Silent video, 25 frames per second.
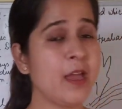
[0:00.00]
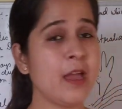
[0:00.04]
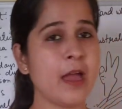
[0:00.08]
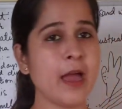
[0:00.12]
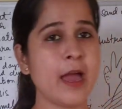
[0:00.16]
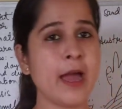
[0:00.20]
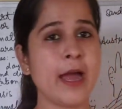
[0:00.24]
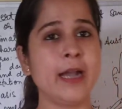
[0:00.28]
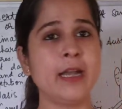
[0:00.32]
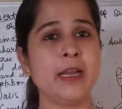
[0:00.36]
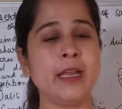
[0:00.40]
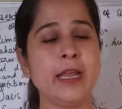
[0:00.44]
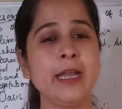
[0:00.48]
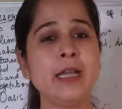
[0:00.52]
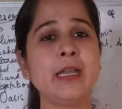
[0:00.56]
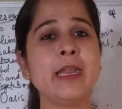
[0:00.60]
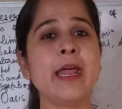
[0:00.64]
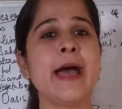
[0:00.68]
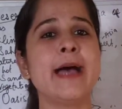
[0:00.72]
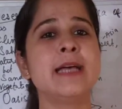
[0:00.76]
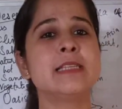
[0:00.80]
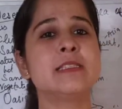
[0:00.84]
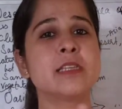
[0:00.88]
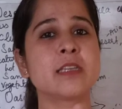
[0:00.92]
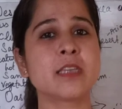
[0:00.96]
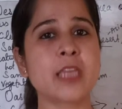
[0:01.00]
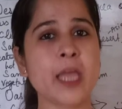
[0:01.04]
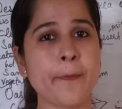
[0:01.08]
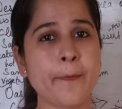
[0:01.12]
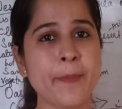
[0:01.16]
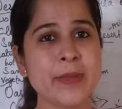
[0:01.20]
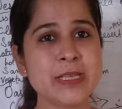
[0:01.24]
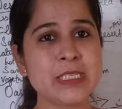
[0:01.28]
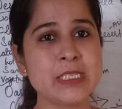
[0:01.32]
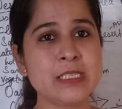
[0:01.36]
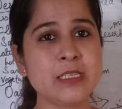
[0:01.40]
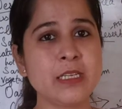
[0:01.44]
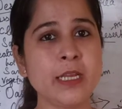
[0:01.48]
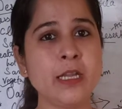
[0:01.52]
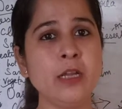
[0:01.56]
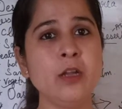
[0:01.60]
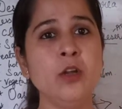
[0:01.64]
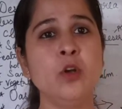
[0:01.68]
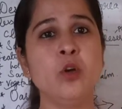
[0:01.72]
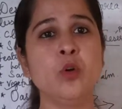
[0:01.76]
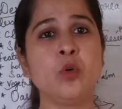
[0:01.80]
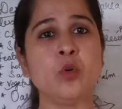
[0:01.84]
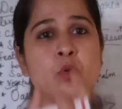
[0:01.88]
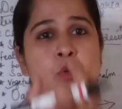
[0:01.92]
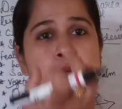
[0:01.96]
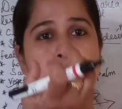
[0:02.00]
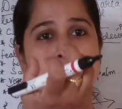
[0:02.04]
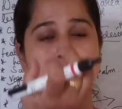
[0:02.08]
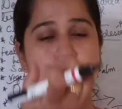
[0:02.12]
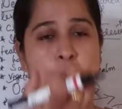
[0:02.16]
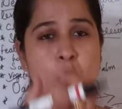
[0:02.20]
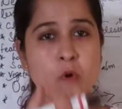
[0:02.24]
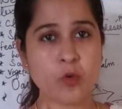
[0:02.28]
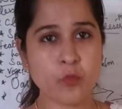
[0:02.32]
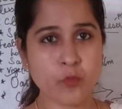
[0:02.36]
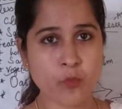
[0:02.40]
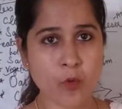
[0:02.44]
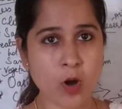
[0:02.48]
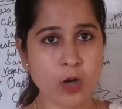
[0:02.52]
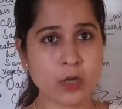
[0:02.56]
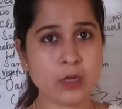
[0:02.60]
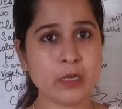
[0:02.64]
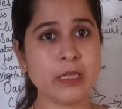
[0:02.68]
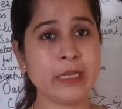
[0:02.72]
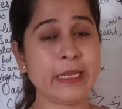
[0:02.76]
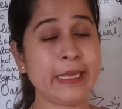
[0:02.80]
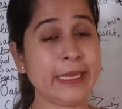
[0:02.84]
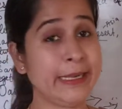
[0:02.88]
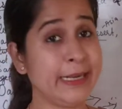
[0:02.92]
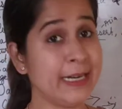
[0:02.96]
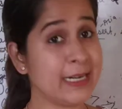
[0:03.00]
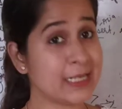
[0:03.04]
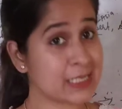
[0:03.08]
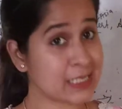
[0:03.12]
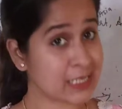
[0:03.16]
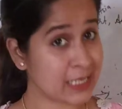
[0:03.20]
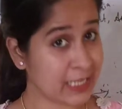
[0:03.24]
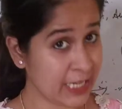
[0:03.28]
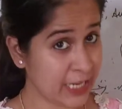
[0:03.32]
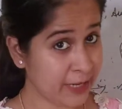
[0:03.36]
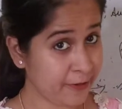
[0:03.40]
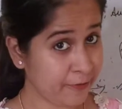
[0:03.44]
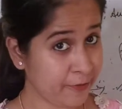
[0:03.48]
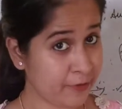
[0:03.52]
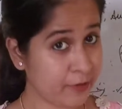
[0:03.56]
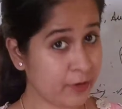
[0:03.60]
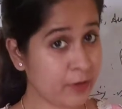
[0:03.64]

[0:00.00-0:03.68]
and it has the capacity to store water in its leaf,